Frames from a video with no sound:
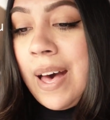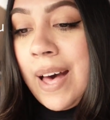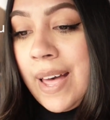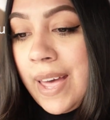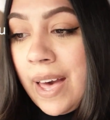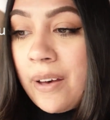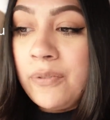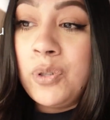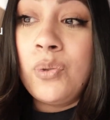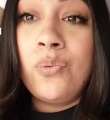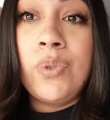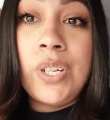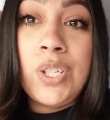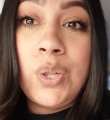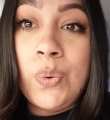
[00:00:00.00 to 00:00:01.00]
I have to
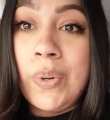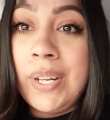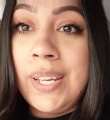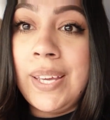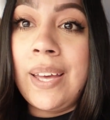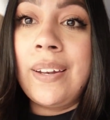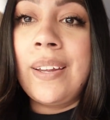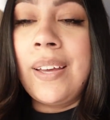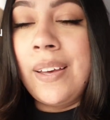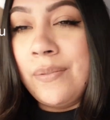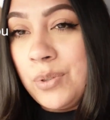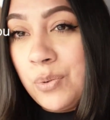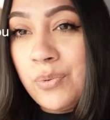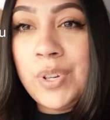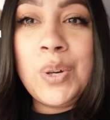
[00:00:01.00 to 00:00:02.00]
redo it again. I have
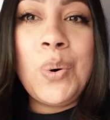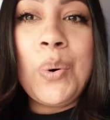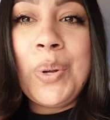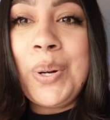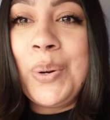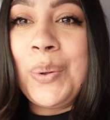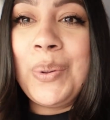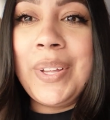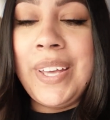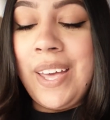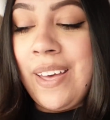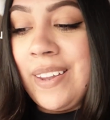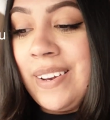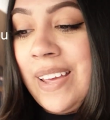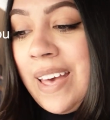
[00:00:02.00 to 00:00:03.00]
to record it all
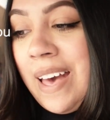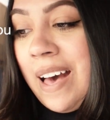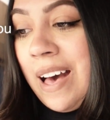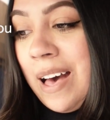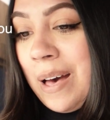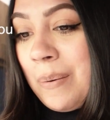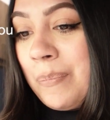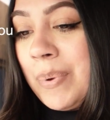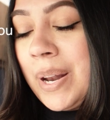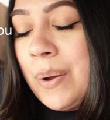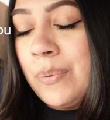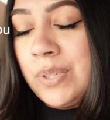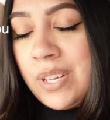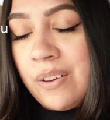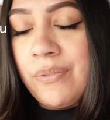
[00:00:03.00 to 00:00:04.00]
again, but I
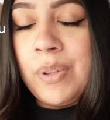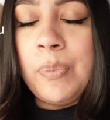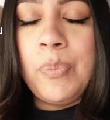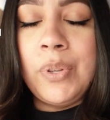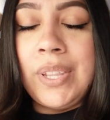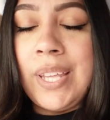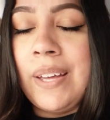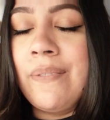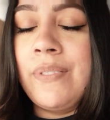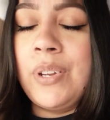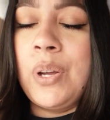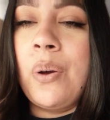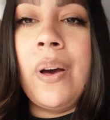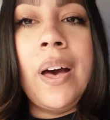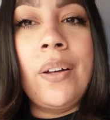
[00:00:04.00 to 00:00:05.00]
would definitely put that
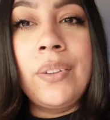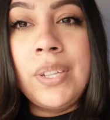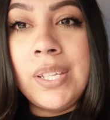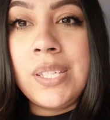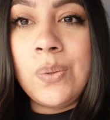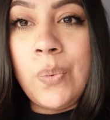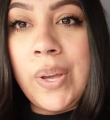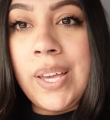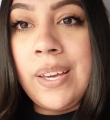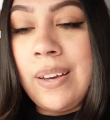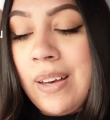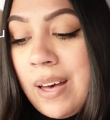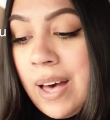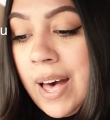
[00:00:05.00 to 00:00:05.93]
video out this week.